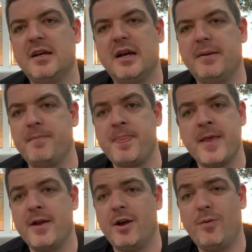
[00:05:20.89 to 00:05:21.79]
I
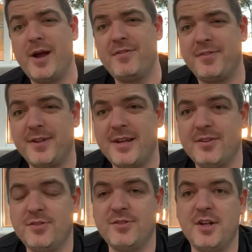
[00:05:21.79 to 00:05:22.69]
waited for the
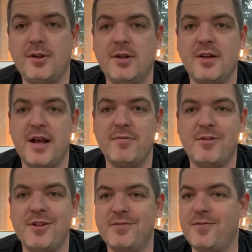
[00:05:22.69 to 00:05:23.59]
dust to settle, and
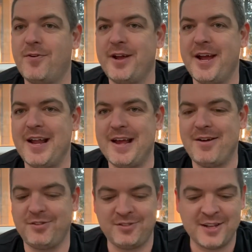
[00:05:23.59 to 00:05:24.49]
within 48
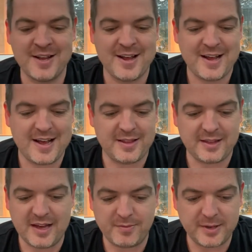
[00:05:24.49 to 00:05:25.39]
hours, the
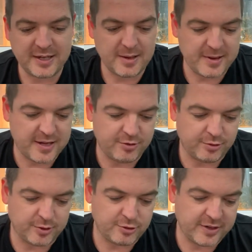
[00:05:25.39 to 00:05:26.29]
government had come out
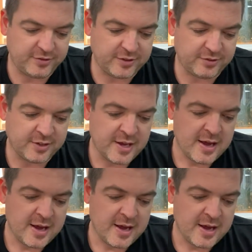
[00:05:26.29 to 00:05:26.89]
to address this.